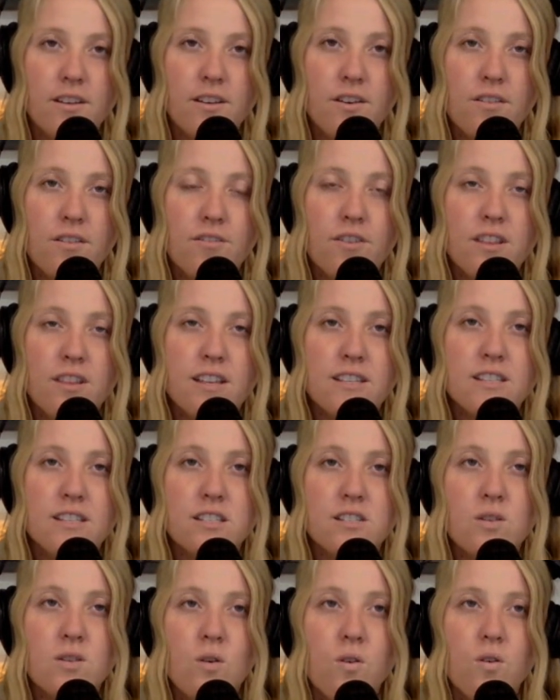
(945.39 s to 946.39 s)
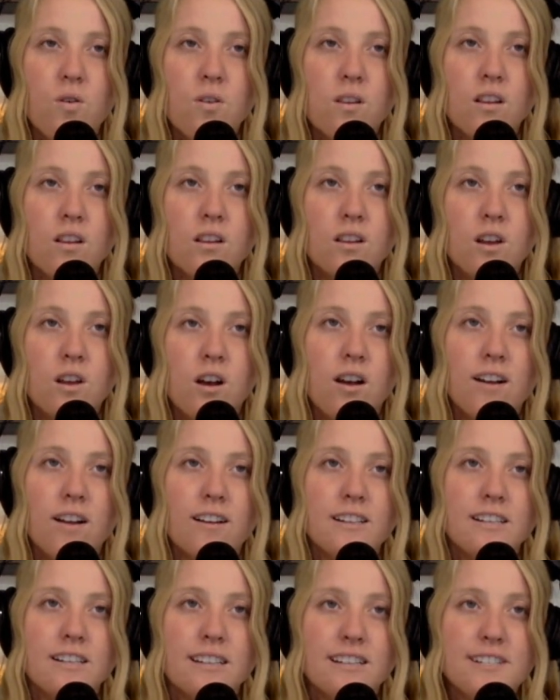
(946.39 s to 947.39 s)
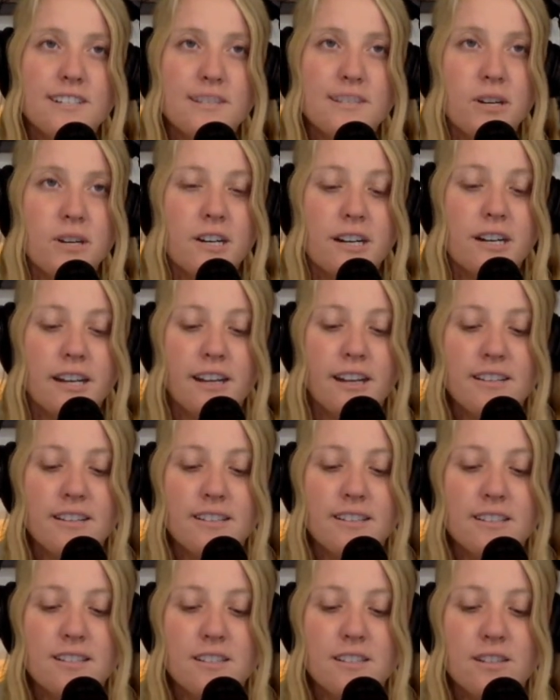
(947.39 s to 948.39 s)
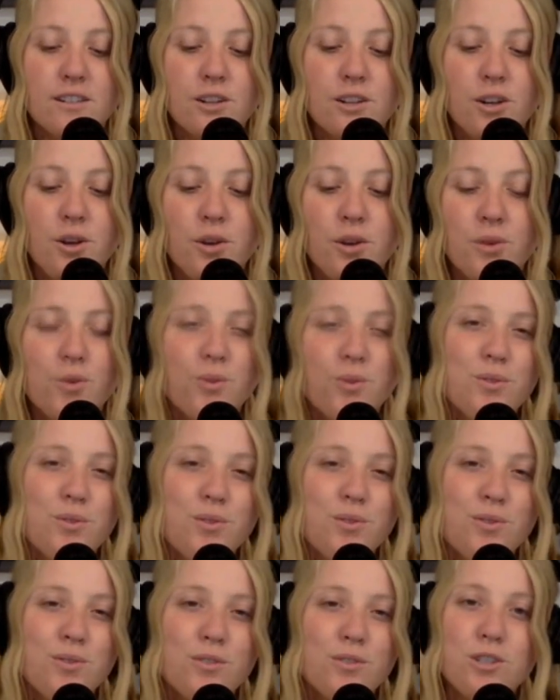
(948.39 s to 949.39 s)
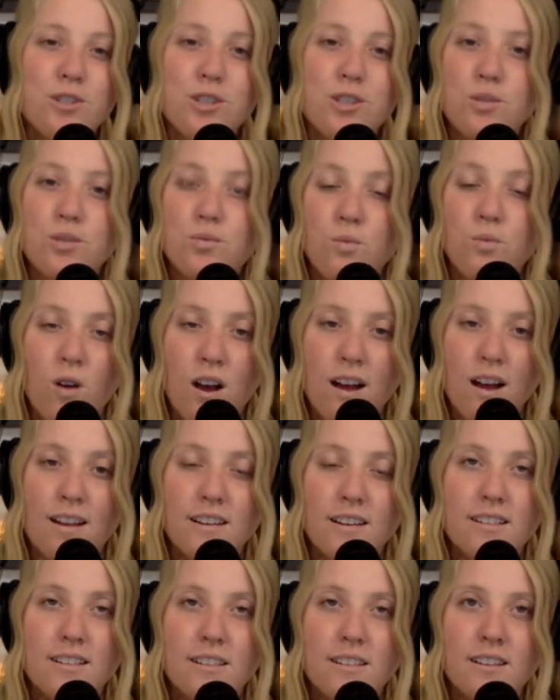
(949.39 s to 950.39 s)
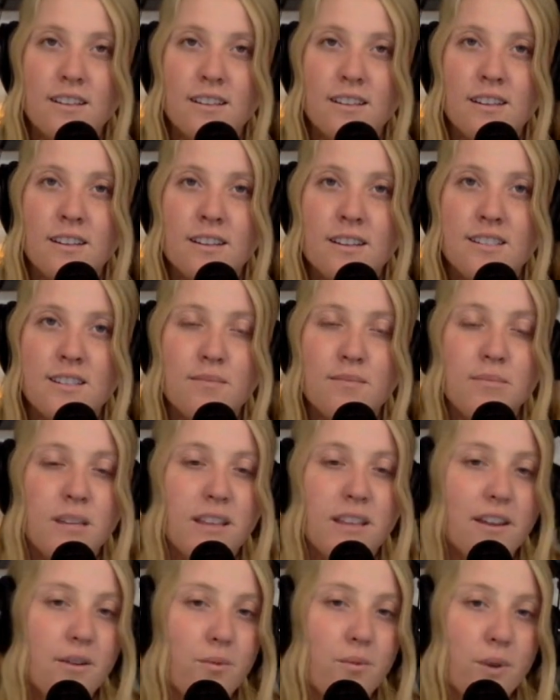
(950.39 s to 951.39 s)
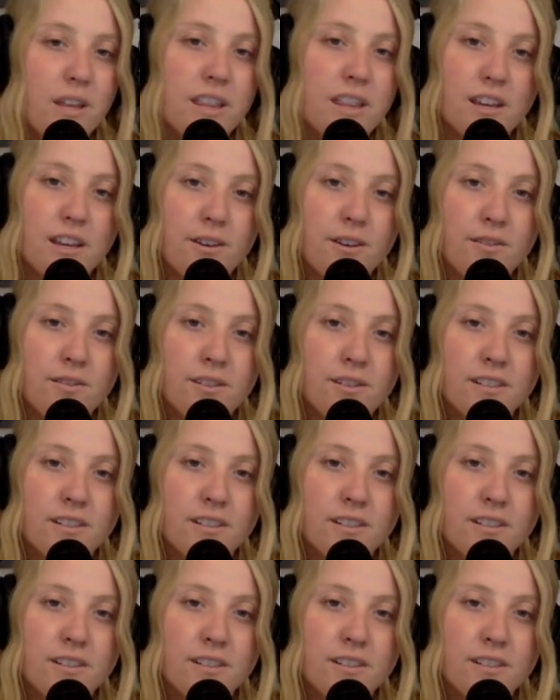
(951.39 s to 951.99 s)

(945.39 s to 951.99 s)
For this soul longed experience, who do you want to be there with you?